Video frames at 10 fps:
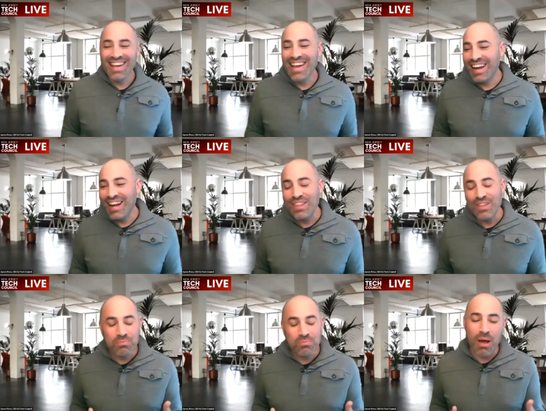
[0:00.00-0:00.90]

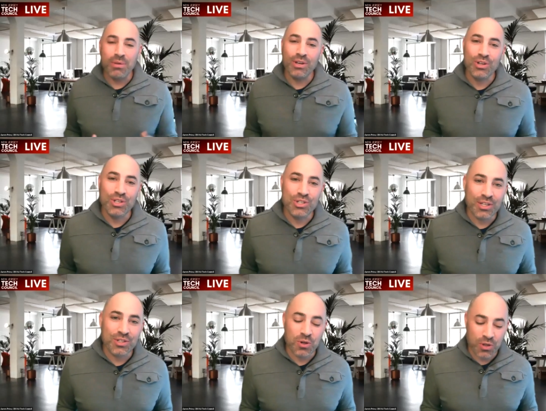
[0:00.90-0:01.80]
And probably a good
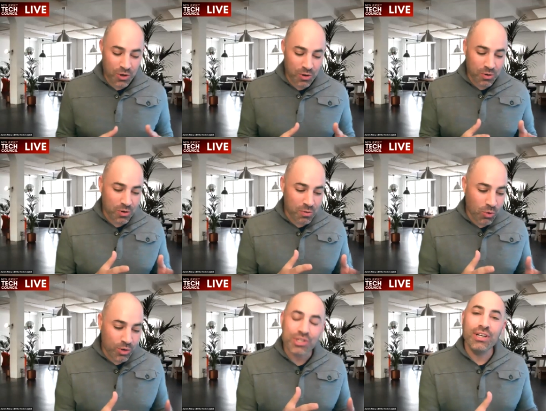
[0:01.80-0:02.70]
chance you're
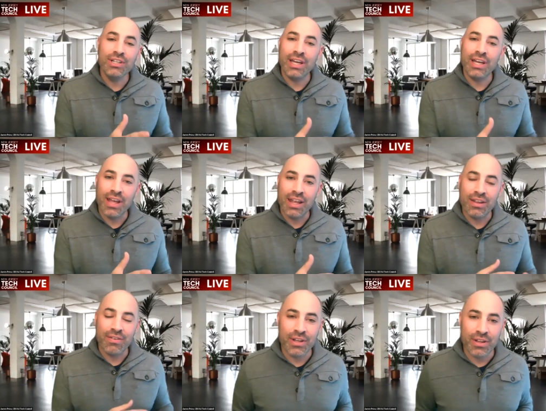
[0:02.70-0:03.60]
more skilled
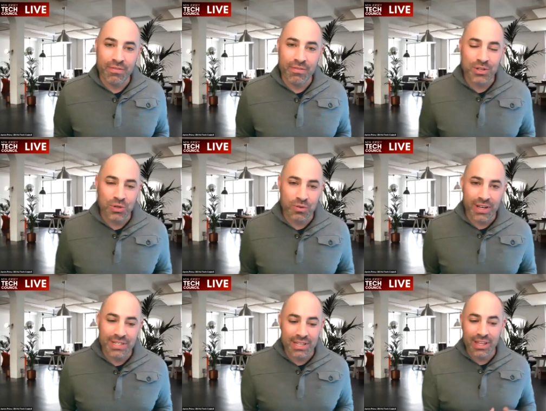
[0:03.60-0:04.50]
at venture investing